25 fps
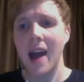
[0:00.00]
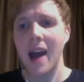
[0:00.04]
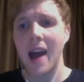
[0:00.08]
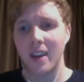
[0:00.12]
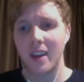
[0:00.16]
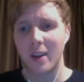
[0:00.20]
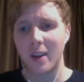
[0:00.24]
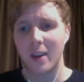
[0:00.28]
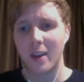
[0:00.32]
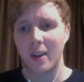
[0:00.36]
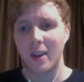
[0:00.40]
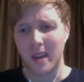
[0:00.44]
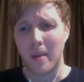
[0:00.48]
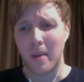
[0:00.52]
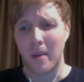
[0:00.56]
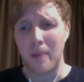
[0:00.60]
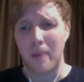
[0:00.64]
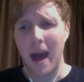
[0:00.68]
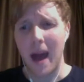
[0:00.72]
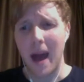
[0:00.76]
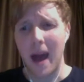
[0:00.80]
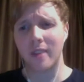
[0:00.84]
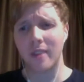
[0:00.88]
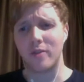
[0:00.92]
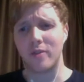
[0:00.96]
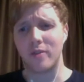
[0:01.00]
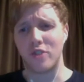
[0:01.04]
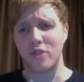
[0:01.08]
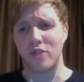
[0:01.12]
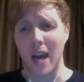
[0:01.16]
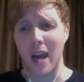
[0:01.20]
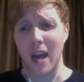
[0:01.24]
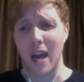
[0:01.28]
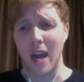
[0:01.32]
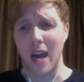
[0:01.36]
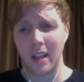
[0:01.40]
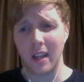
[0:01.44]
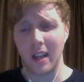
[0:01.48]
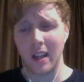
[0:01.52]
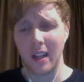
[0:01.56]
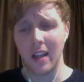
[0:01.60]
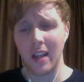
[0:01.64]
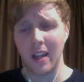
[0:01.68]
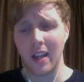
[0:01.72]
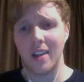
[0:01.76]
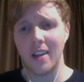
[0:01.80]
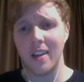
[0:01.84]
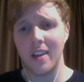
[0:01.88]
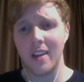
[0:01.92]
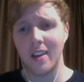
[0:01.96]
It was like a bag of gel,
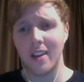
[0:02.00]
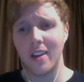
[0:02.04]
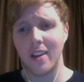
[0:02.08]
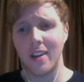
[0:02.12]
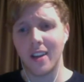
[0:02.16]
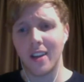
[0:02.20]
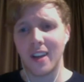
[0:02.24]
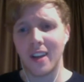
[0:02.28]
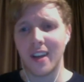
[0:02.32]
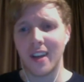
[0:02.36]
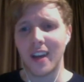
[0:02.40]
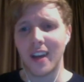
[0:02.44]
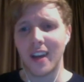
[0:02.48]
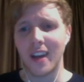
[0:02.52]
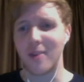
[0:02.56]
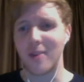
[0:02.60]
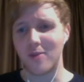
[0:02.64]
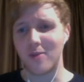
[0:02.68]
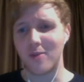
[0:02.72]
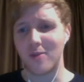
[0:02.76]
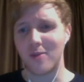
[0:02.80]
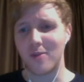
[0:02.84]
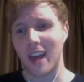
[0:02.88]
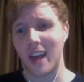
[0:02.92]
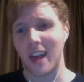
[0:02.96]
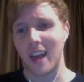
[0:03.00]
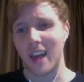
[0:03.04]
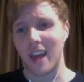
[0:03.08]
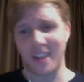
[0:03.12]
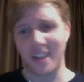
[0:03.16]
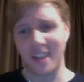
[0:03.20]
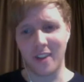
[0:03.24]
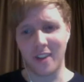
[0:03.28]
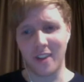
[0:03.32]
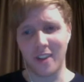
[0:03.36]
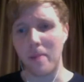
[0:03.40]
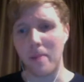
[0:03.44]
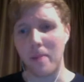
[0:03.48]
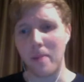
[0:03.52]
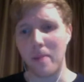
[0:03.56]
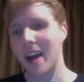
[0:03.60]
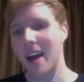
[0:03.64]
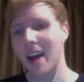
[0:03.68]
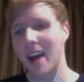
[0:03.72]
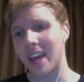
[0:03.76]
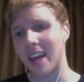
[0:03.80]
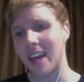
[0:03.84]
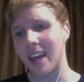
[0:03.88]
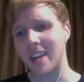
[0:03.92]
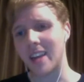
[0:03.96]
and it was like it said on the
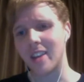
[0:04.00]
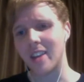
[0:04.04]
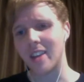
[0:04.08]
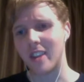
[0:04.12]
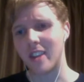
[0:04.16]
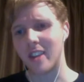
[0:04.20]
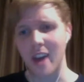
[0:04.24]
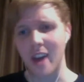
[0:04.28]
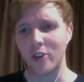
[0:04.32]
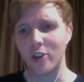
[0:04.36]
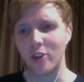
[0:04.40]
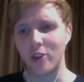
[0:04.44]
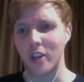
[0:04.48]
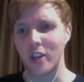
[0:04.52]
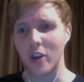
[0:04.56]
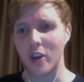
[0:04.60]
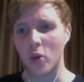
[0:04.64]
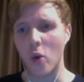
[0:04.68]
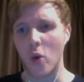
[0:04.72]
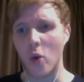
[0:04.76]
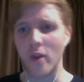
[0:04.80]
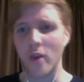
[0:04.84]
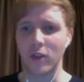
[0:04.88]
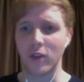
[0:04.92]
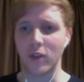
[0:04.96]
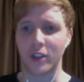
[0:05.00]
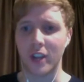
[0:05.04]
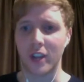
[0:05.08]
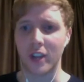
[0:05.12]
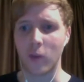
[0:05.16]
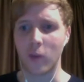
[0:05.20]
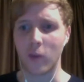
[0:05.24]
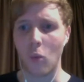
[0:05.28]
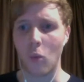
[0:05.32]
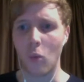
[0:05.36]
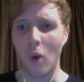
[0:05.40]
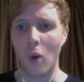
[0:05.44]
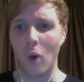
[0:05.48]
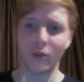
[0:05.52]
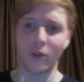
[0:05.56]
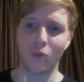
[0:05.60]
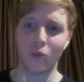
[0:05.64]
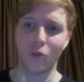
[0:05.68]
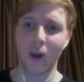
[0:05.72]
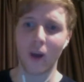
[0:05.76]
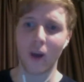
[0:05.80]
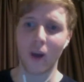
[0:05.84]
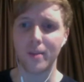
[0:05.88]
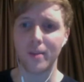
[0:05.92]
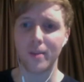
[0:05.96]
back like the energy equivalent of 1
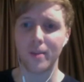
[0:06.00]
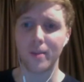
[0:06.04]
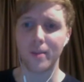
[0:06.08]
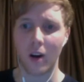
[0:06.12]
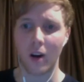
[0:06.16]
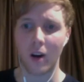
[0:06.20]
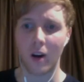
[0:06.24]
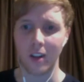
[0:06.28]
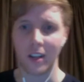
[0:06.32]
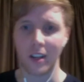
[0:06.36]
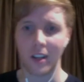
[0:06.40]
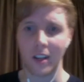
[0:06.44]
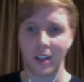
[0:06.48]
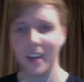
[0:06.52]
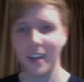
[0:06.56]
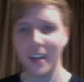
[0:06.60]
rice ball.